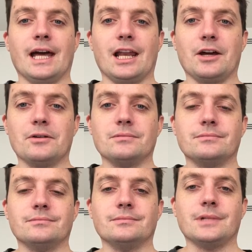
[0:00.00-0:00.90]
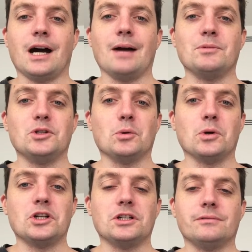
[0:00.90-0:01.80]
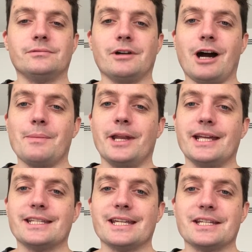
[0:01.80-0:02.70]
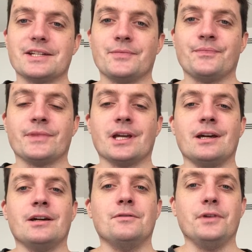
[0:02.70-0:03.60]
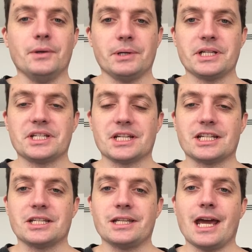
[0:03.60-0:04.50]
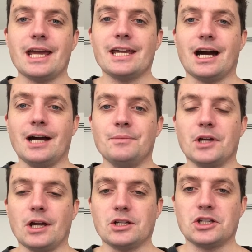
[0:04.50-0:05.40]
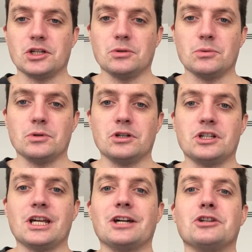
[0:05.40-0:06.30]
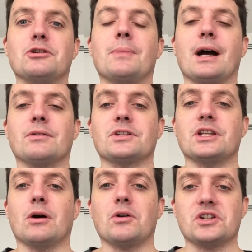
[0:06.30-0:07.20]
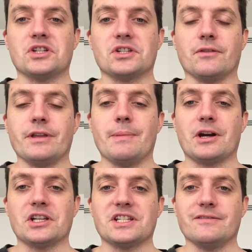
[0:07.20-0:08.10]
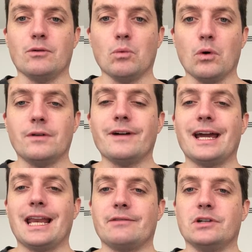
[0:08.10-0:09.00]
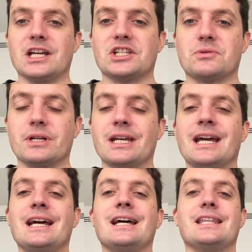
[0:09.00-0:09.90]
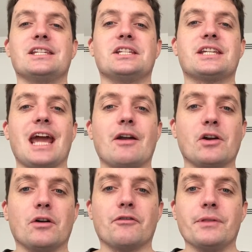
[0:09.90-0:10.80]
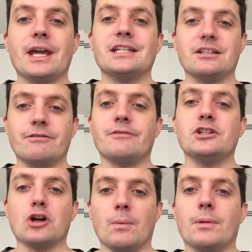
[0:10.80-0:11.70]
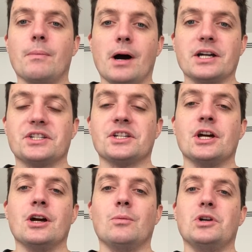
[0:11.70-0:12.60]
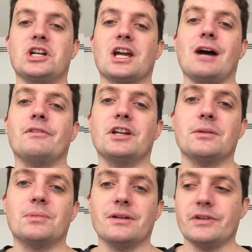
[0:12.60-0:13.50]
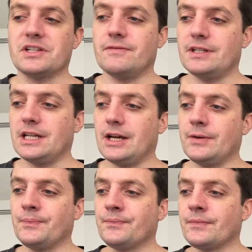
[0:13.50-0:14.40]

Hello, I'm George Hibernensis. Viewers, today I'm going to tell you about the origins of the American Civil War for A-level history. This is carrying on from the 1850 compromise, which I covered in a previous video.